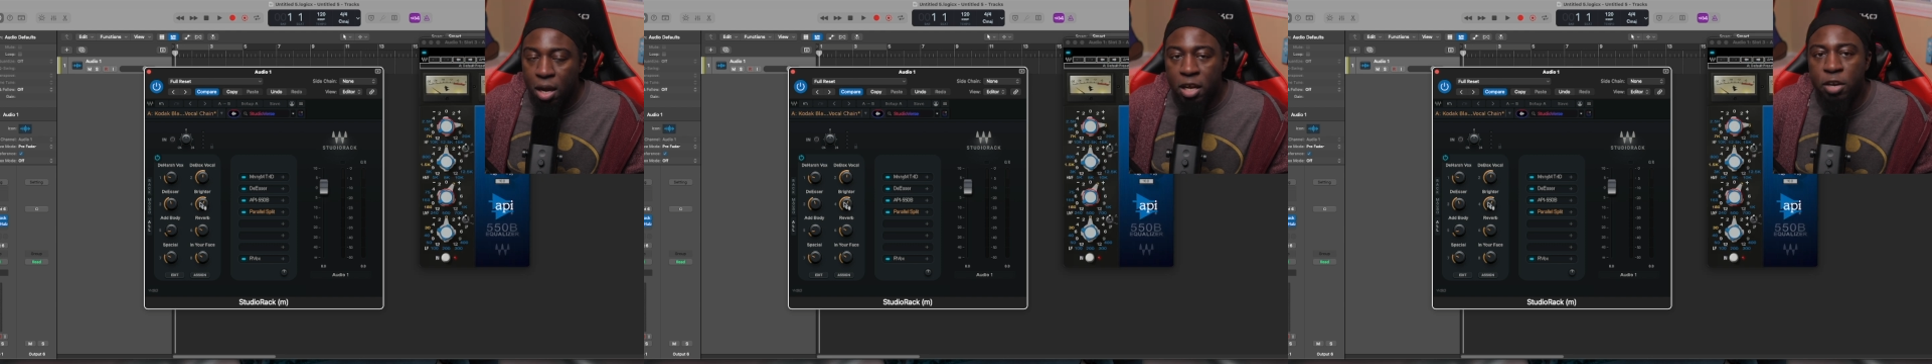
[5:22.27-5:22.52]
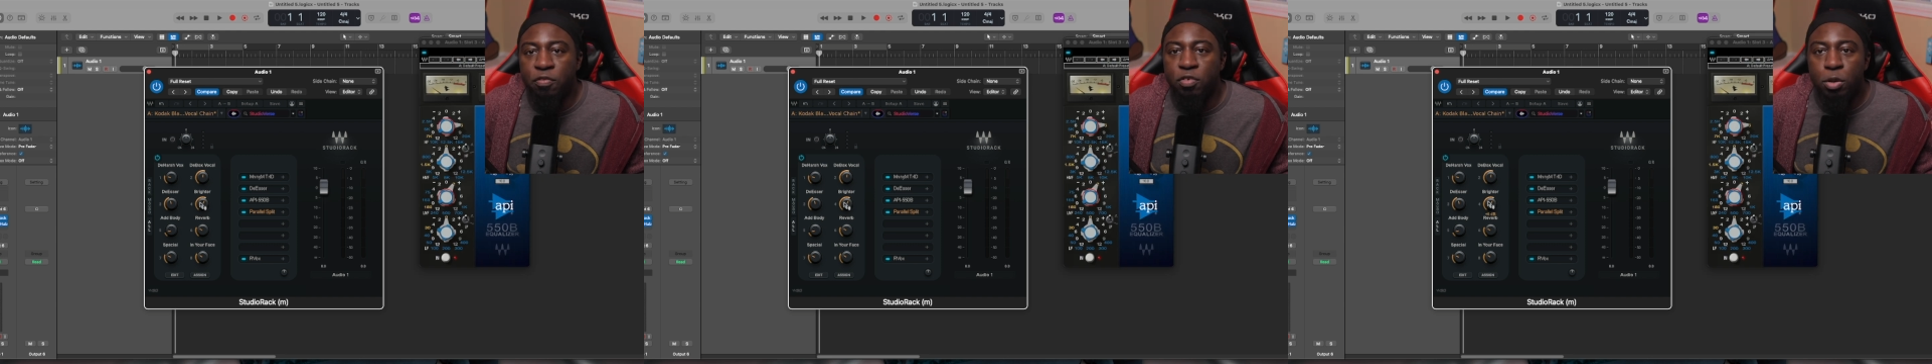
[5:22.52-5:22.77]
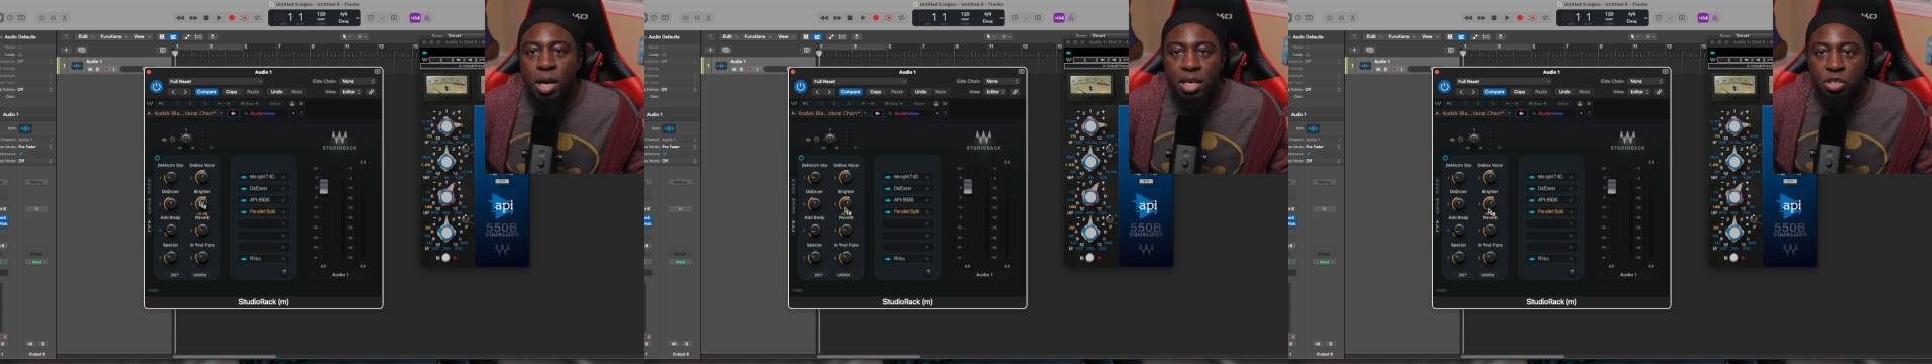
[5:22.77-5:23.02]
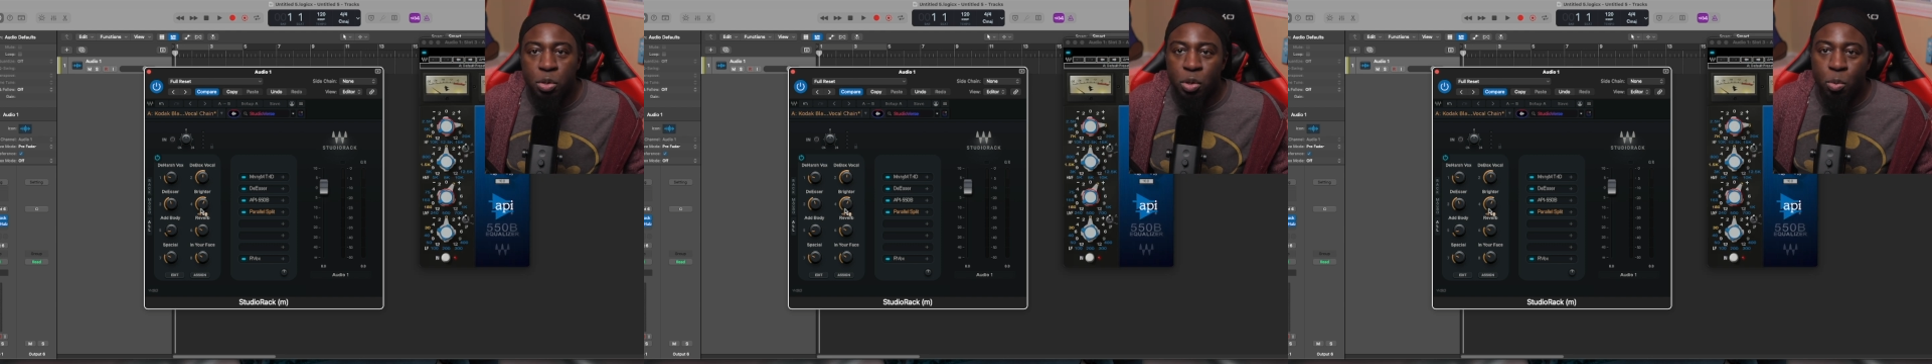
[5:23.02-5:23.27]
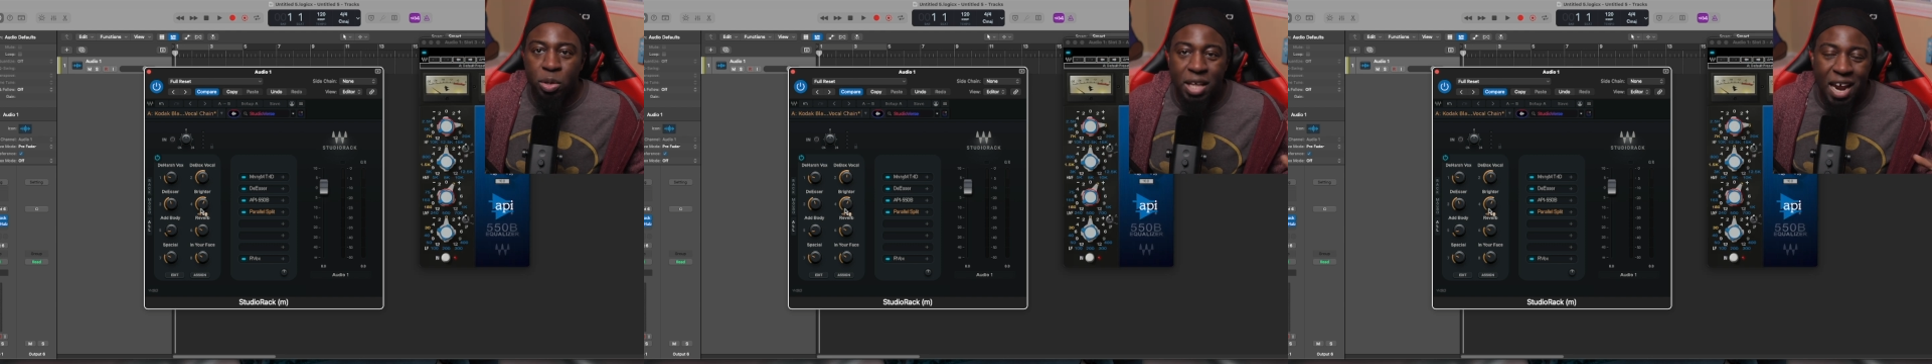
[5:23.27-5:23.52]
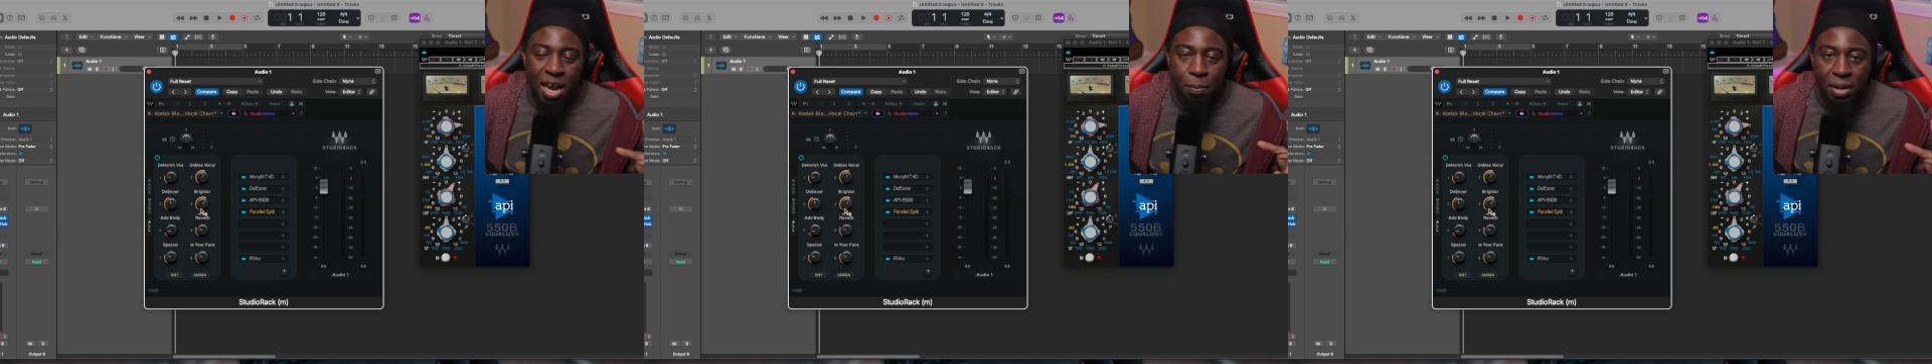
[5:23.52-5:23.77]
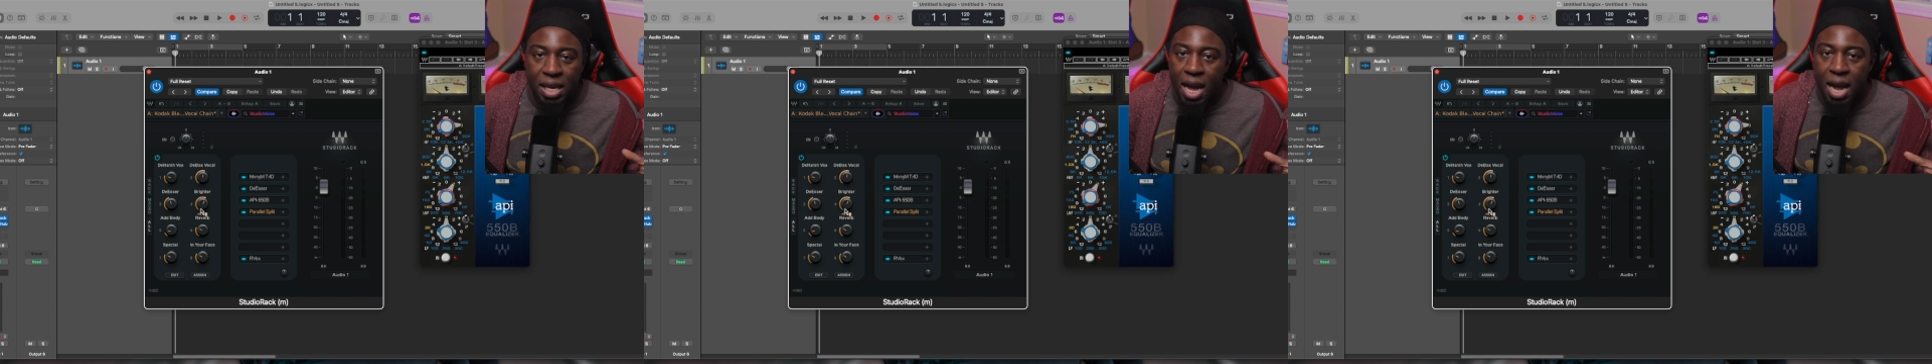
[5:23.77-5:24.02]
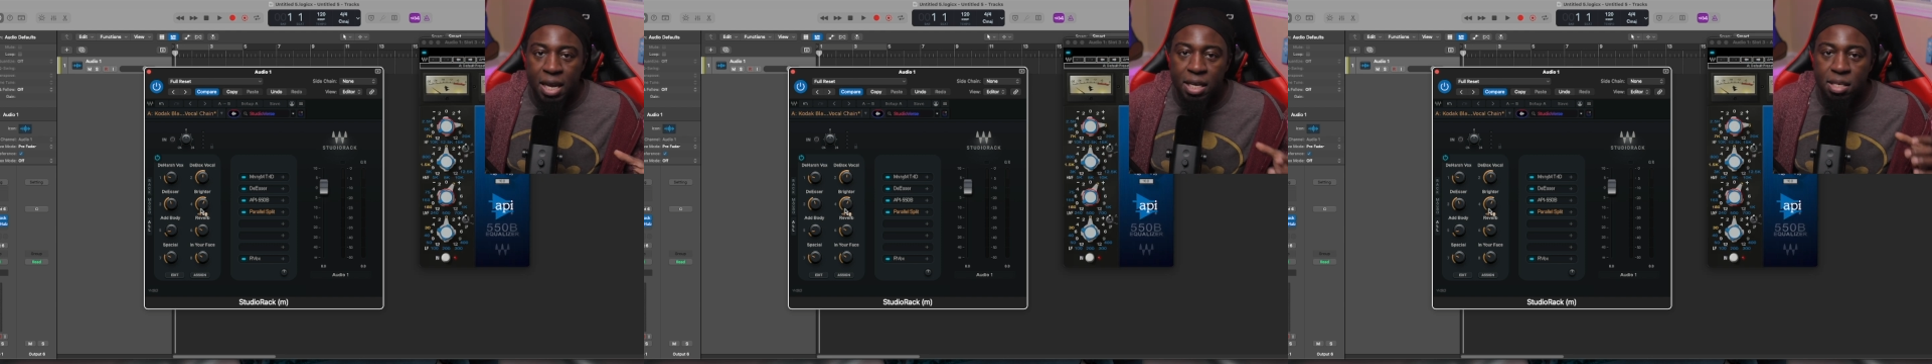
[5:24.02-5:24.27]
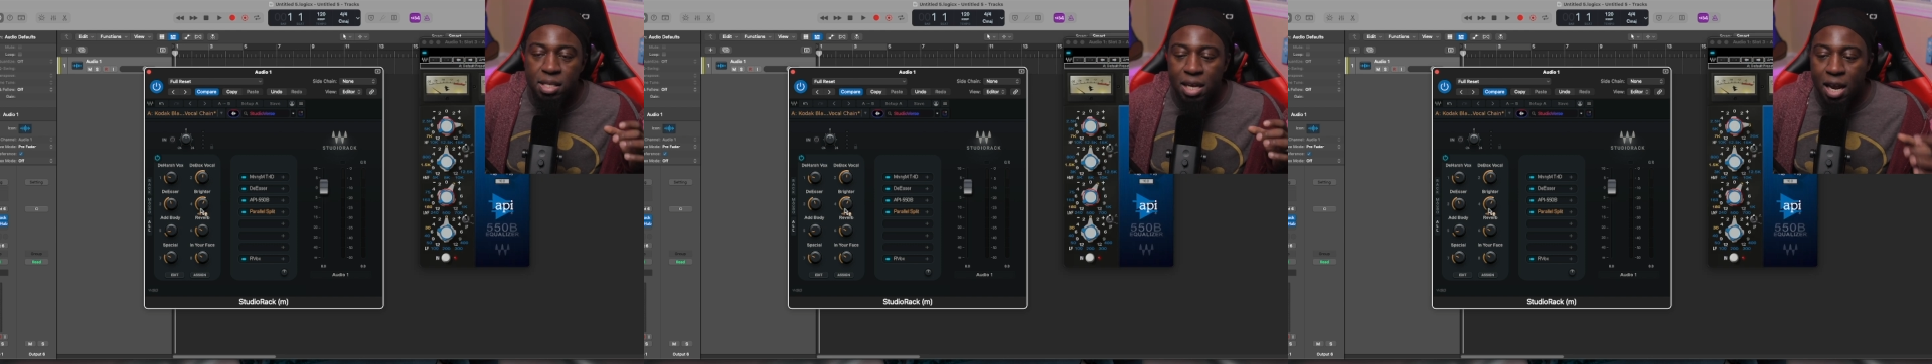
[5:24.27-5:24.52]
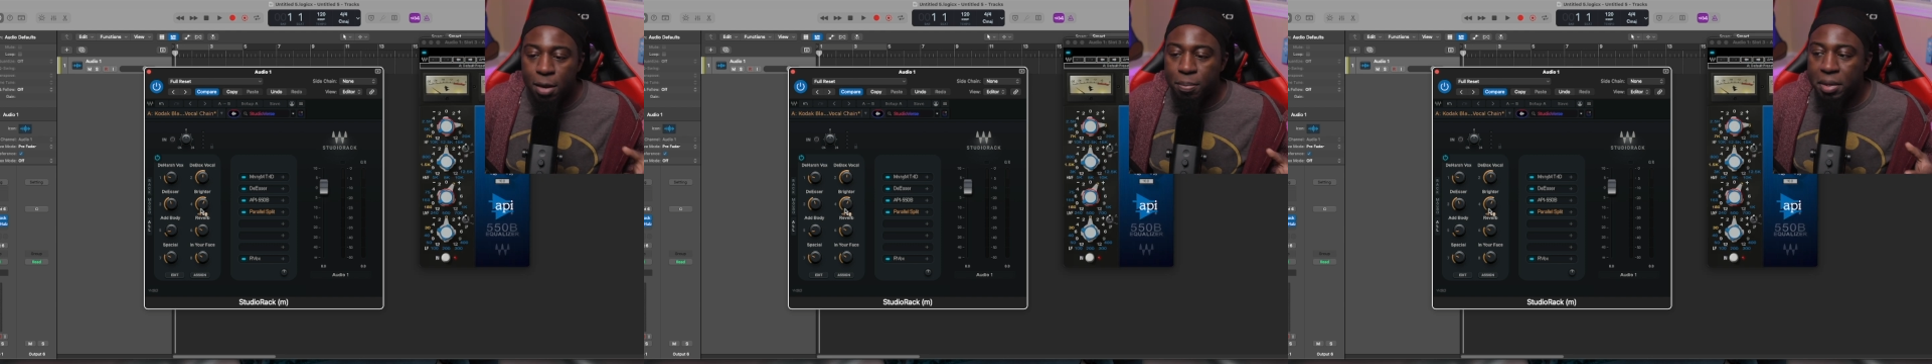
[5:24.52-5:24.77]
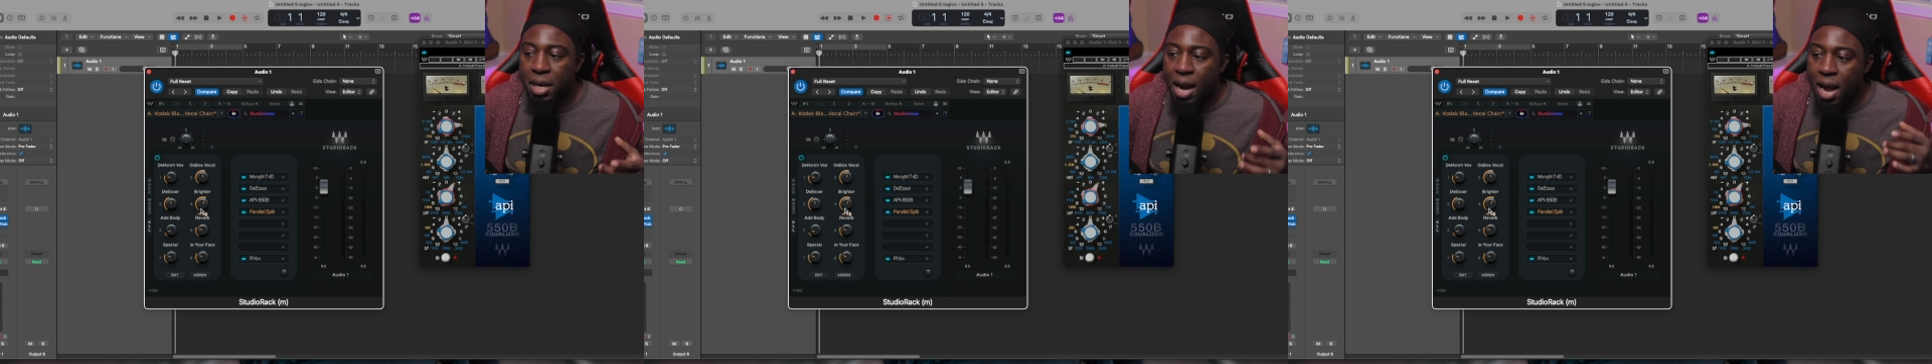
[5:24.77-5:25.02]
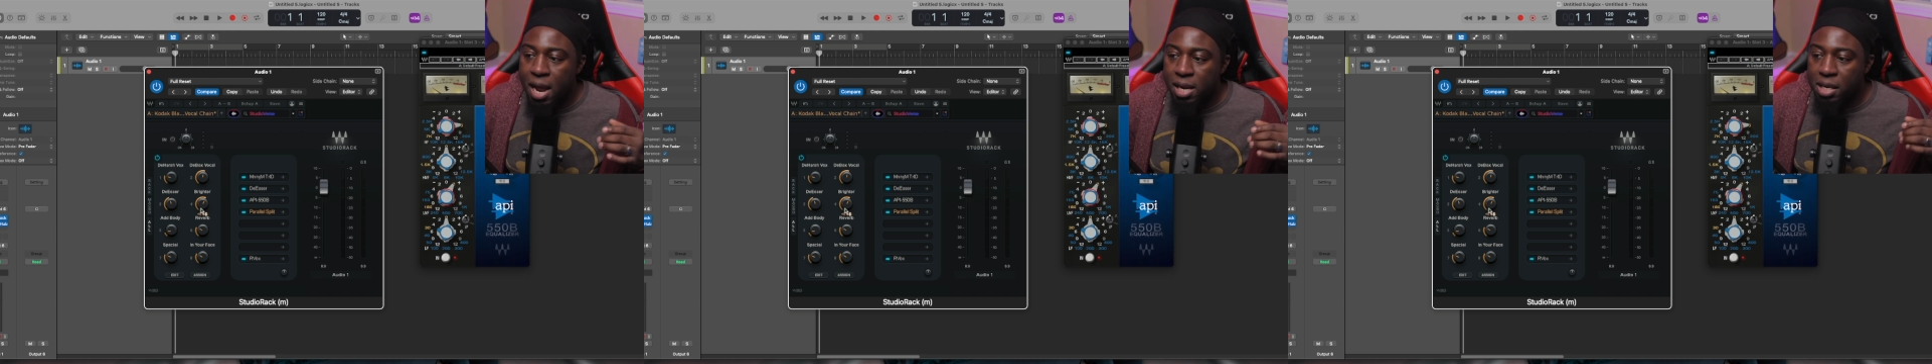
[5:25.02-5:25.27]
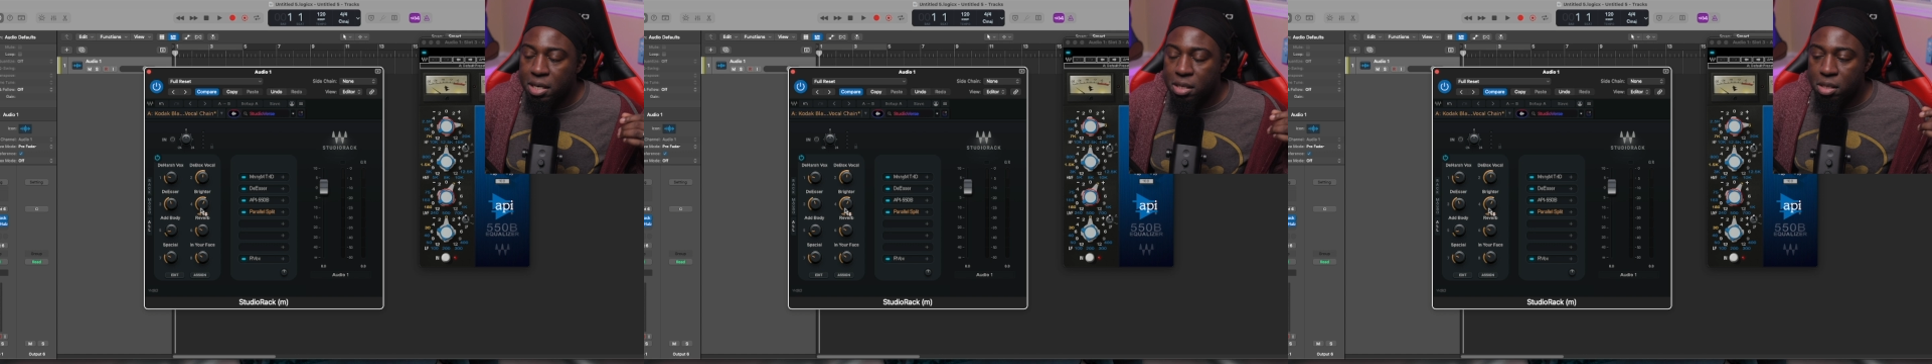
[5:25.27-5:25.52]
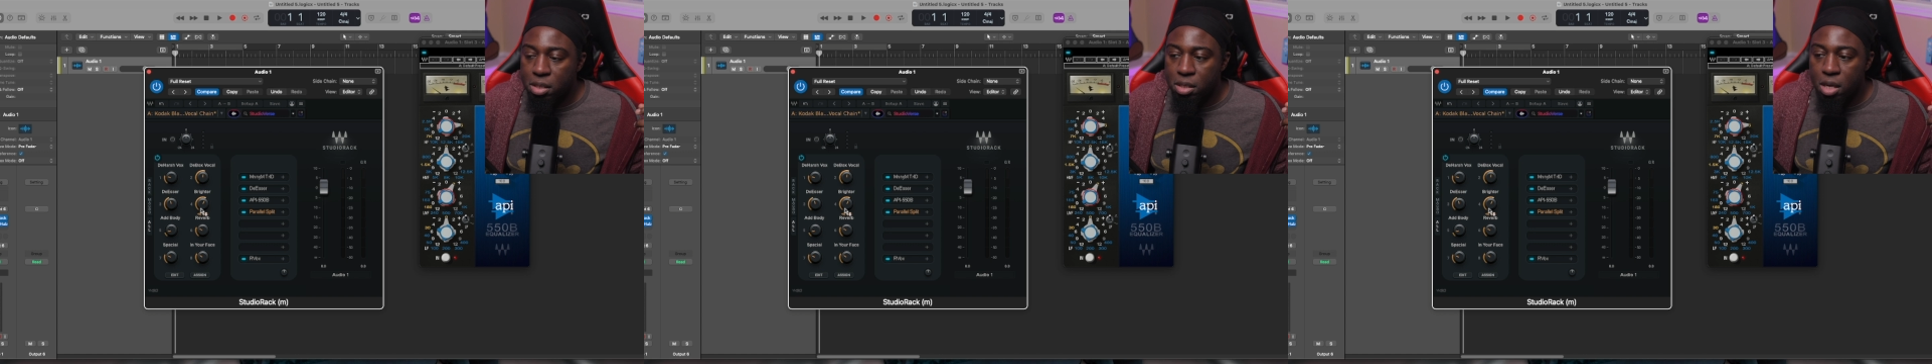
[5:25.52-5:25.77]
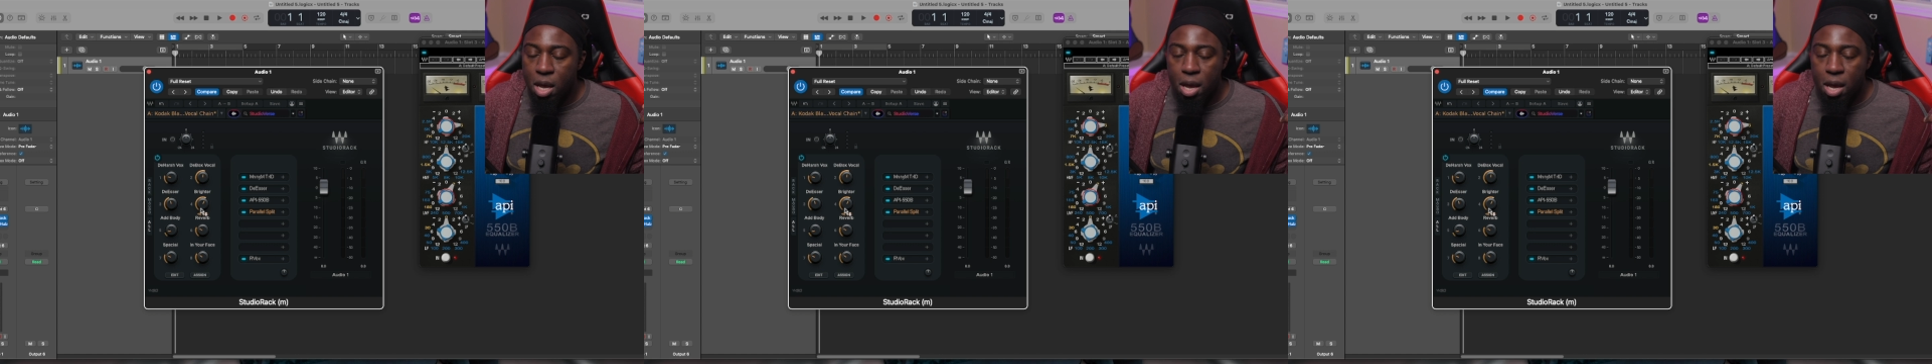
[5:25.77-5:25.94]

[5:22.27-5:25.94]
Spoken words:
And if you guys don't know what the API is, the API is